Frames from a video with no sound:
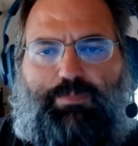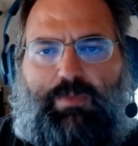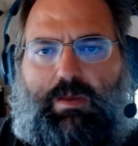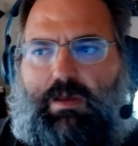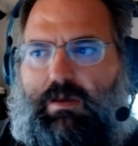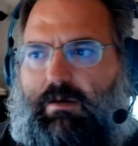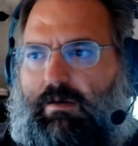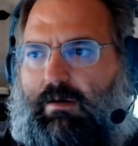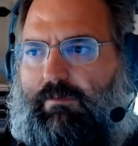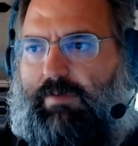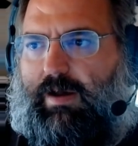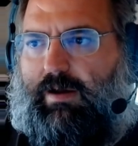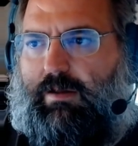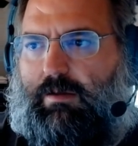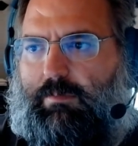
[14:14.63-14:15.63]

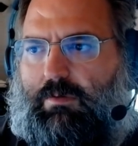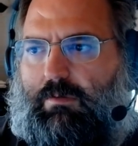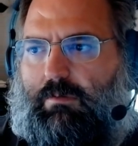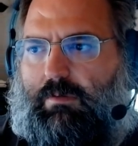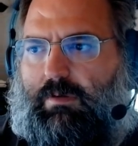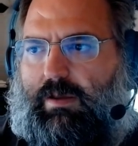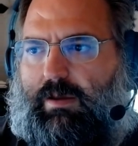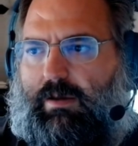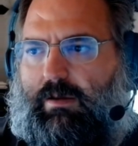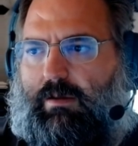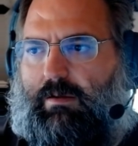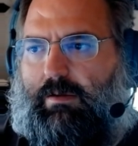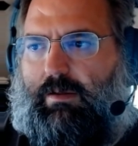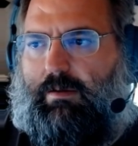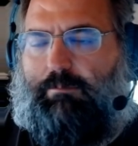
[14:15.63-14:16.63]
valuable,
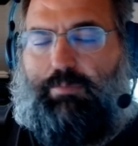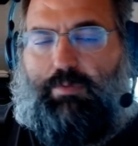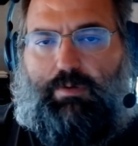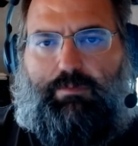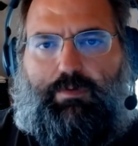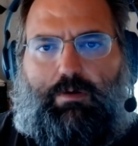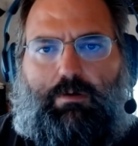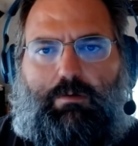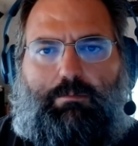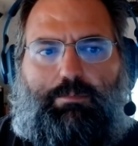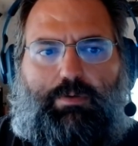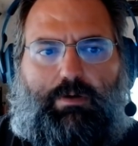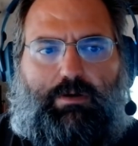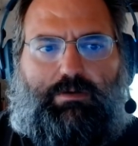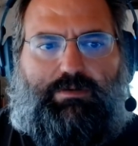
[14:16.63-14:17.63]
can improve your
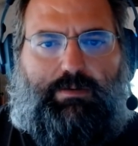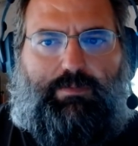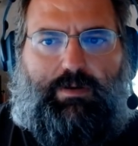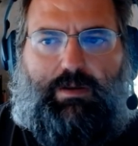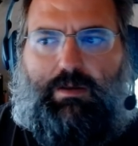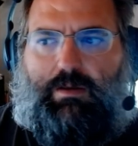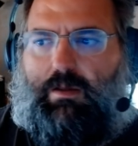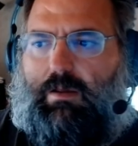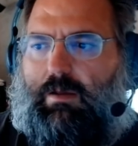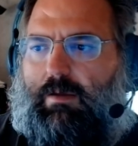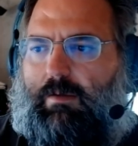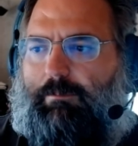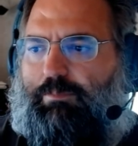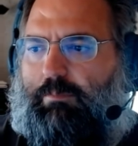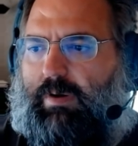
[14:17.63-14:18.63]
productivity
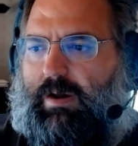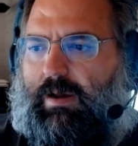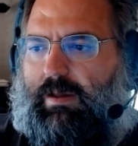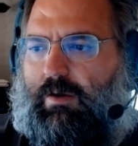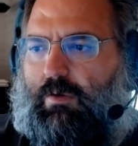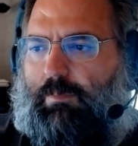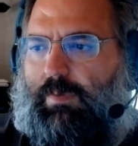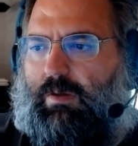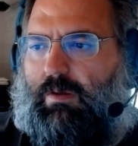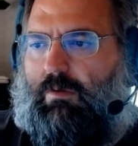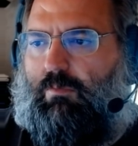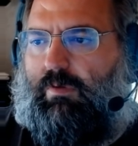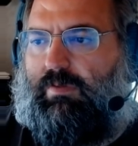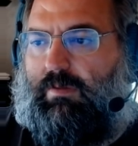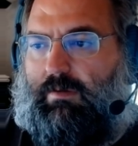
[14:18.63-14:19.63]
by helping you
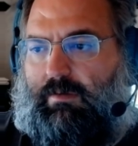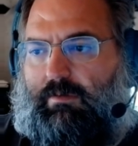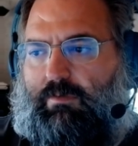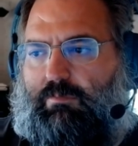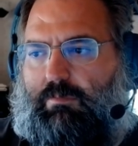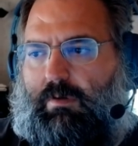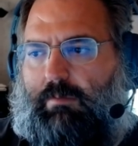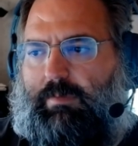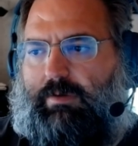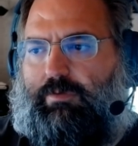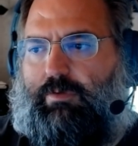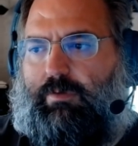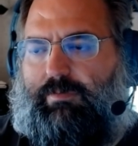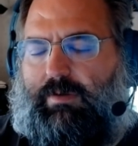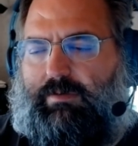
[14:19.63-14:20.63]
with things, a mixture
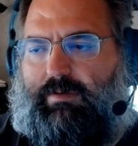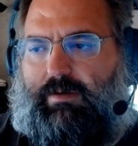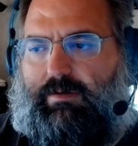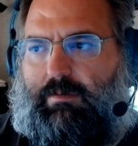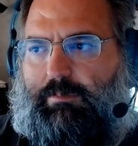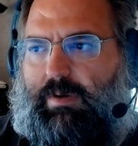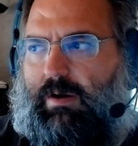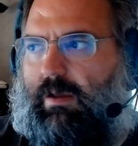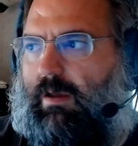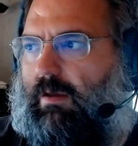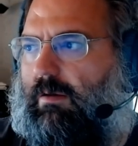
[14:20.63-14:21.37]
of things like debugging,